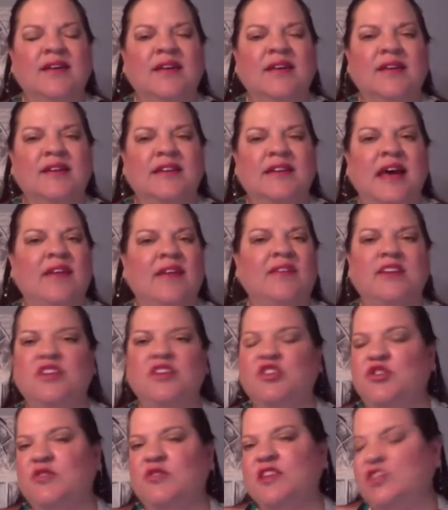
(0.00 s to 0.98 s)
to have an
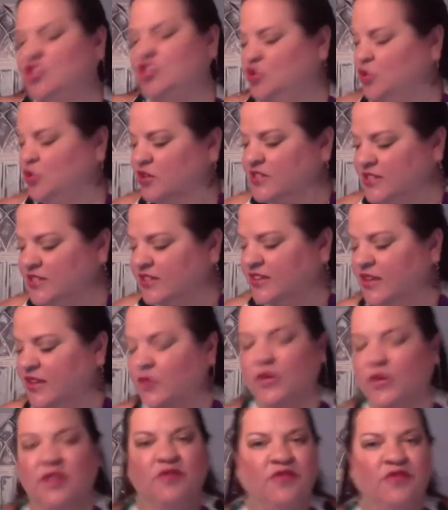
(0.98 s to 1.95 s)
issue that you're
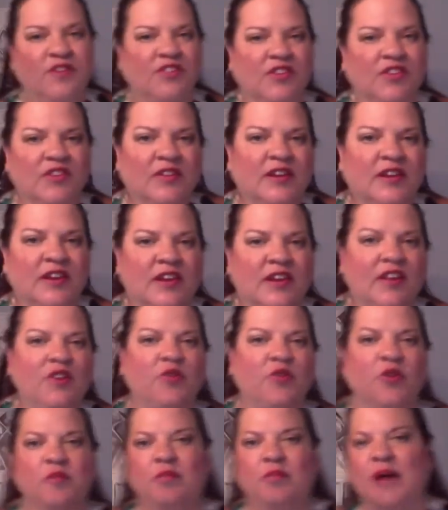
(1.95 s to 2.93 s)
dealing with physically in
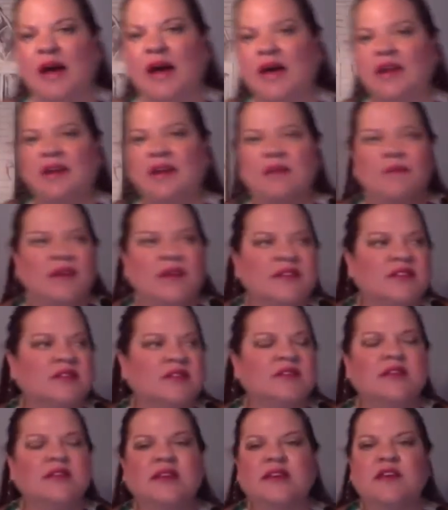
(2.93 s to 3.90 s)
your body,
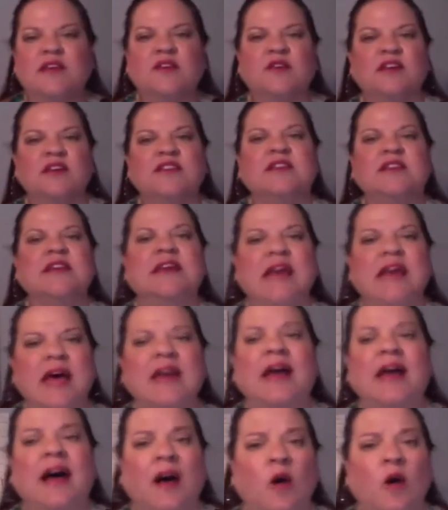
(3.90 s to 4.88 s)
mentally here, and to
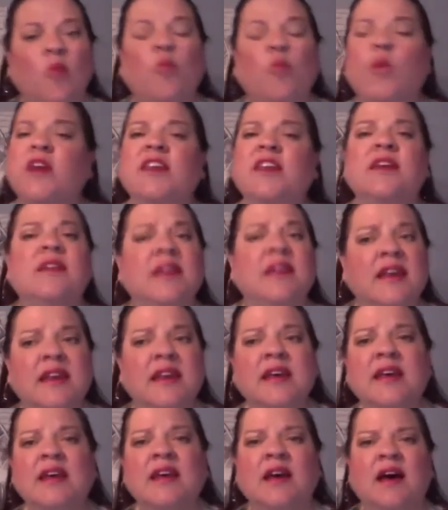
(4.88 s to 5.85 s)
get help when you need
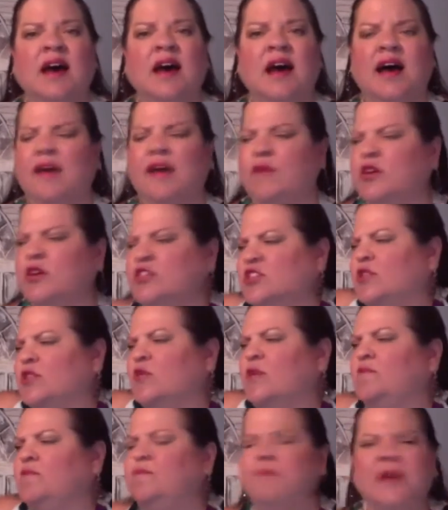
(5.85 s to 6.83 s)
it. I'm
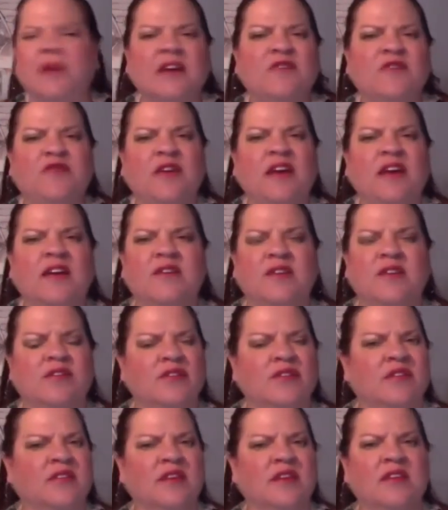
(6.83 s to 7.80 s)
also a big fan of
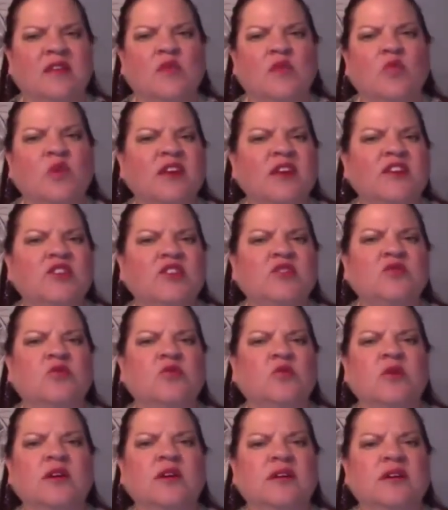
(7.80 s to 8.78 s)
everything that we
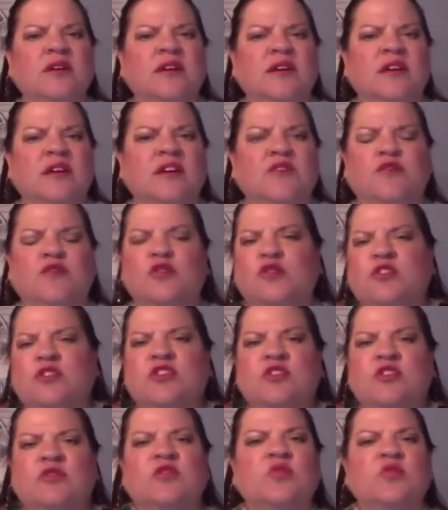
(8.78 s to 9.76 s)
do. If
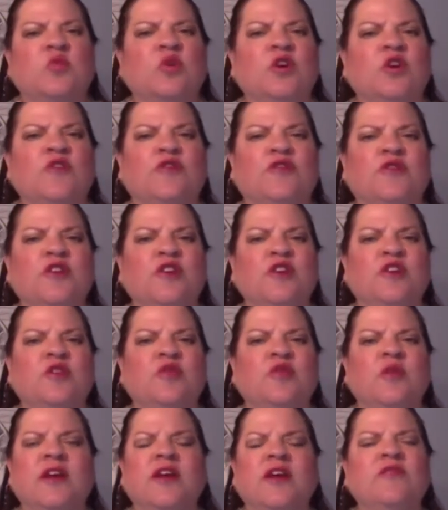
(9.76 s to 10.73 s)
crystals work for
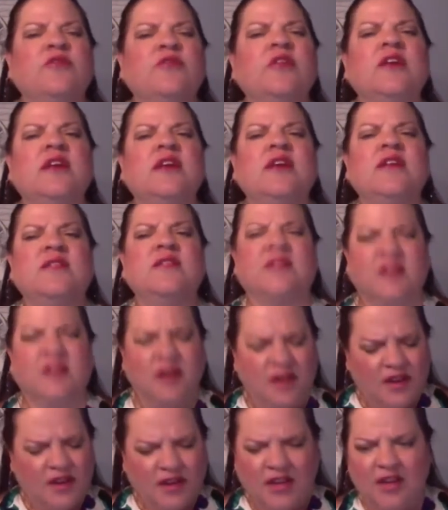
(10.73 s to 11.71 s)
you, whatever it is,
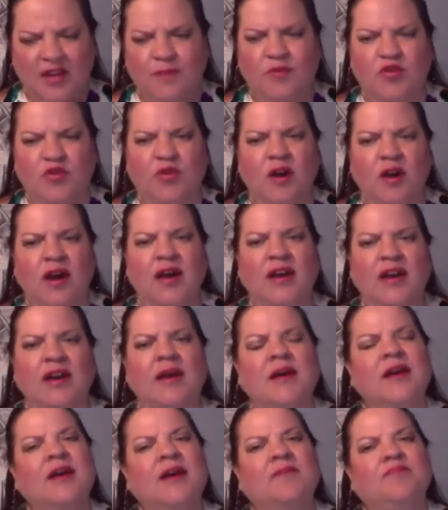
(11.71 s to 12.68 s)
keep
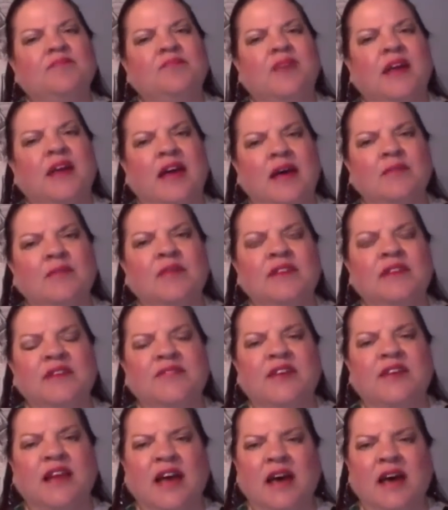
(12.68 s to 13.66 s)
trying. And I
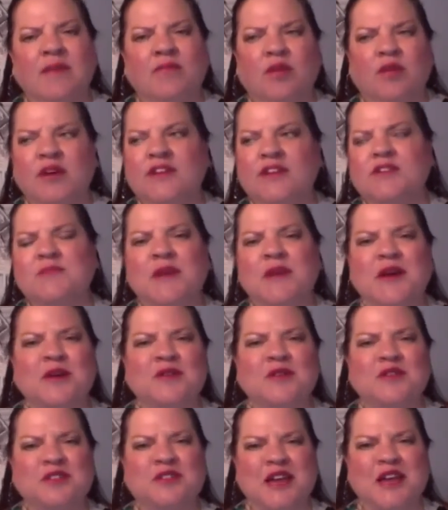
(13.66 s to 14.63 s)
believe that God brought us
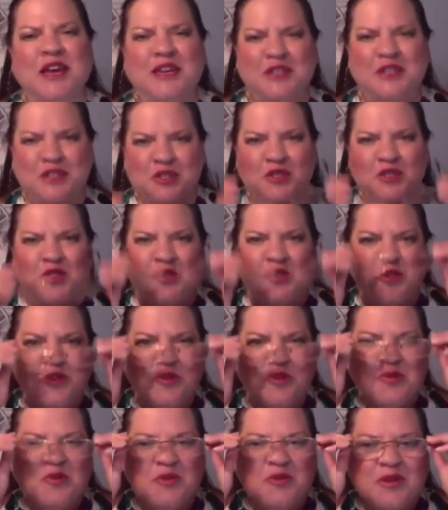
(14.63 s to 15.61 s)
medical science
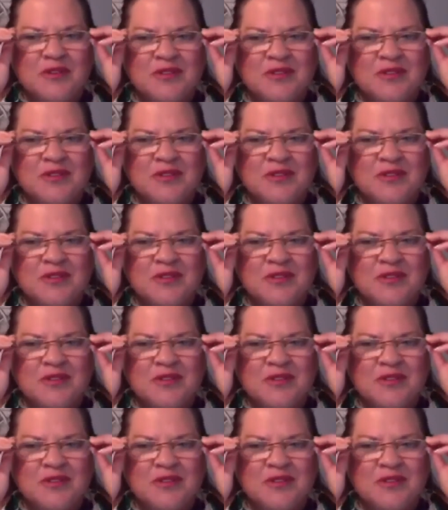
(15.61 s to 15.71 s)
too,